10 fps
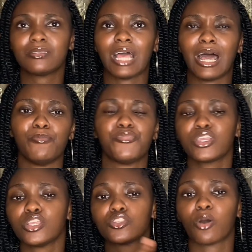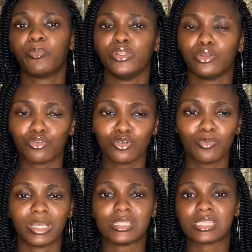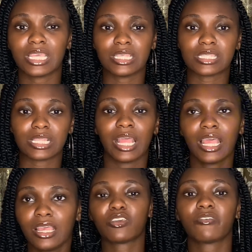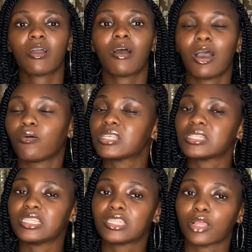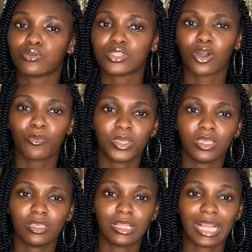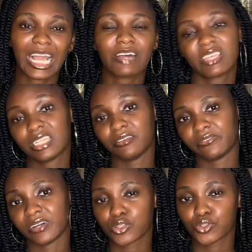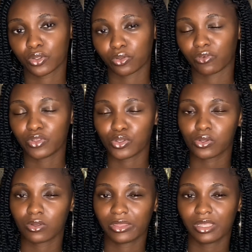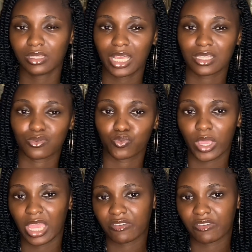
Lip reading: and bring it up in the group and say this there several hours later, tell me, like after the fact sort of thing? So I think that's where